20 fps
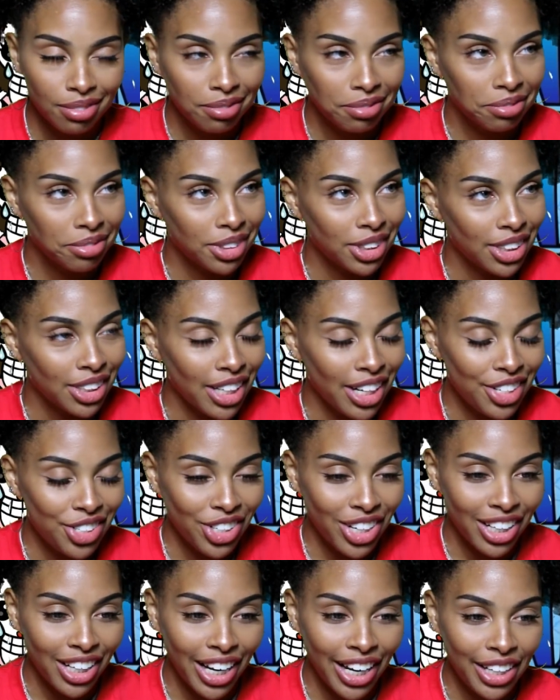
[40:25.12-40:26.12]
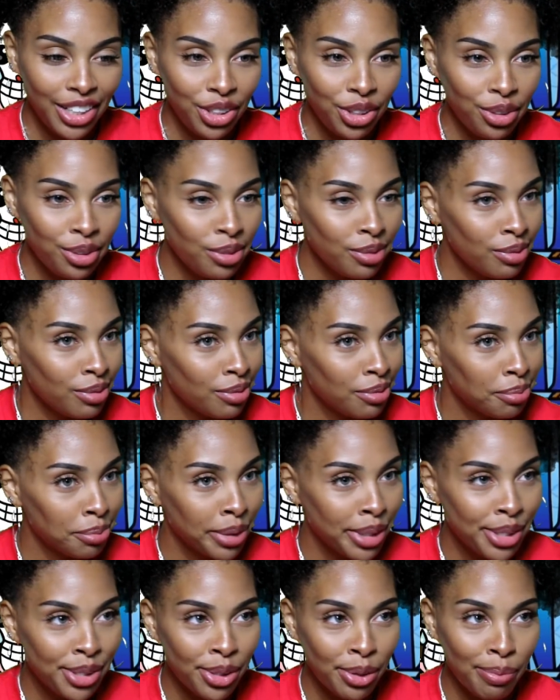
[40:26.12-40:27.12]
Sanji, I like you.
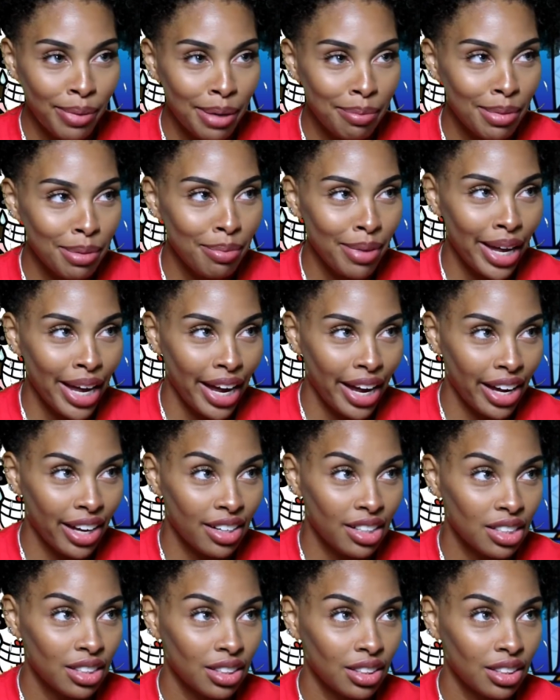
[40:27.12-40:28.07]
Please don't make me mad.